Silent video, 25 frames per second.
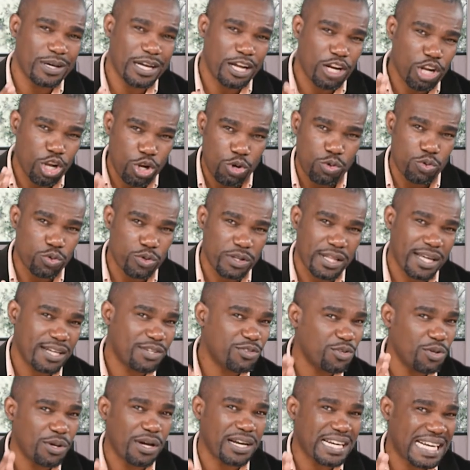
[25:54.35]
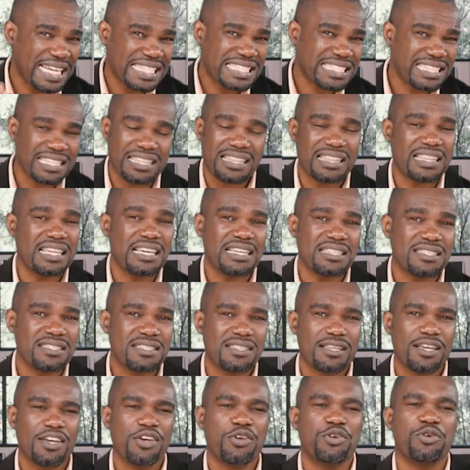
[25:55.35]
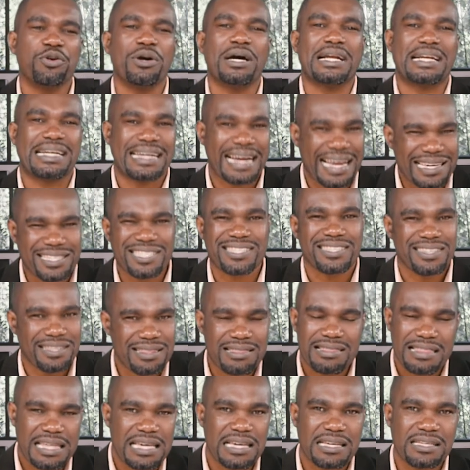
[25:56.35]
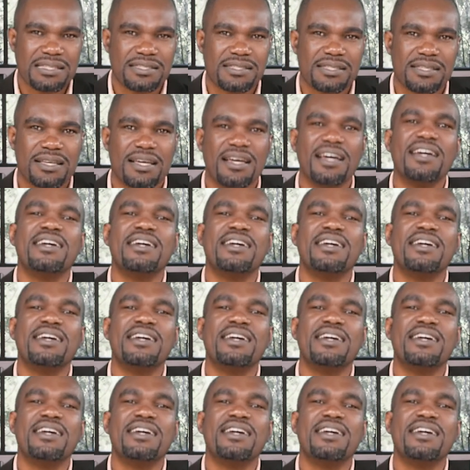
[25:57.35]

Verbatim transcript: a clue that you are rushing things. You are rushing things.